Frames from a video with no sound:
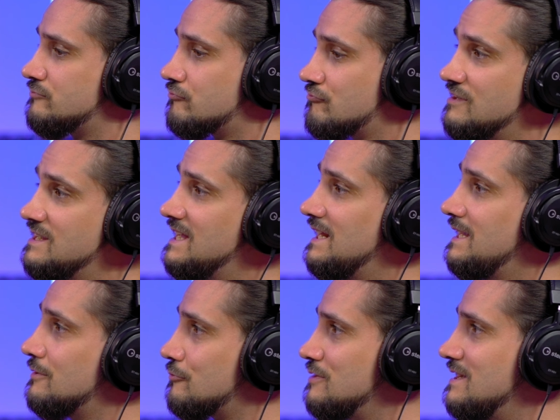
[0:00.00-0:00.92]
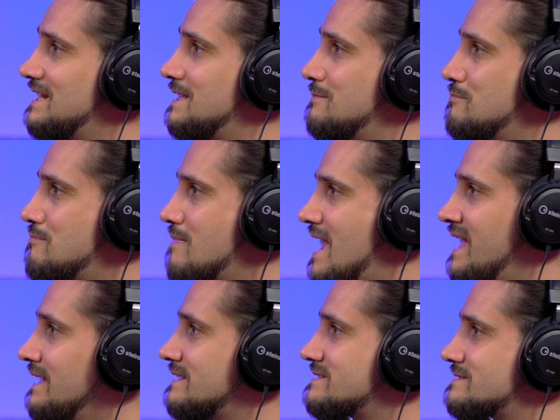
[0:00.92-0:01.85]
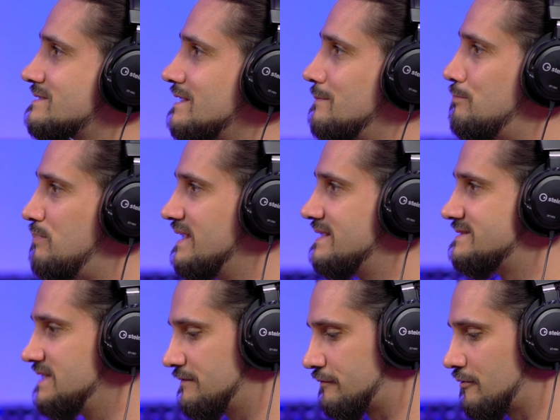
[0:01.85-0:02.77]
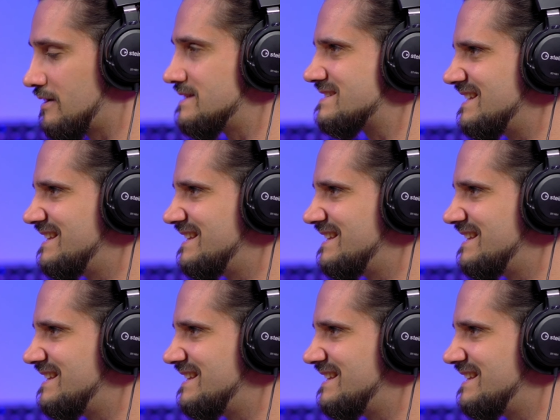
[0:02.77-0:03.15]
really, really makes a big difference.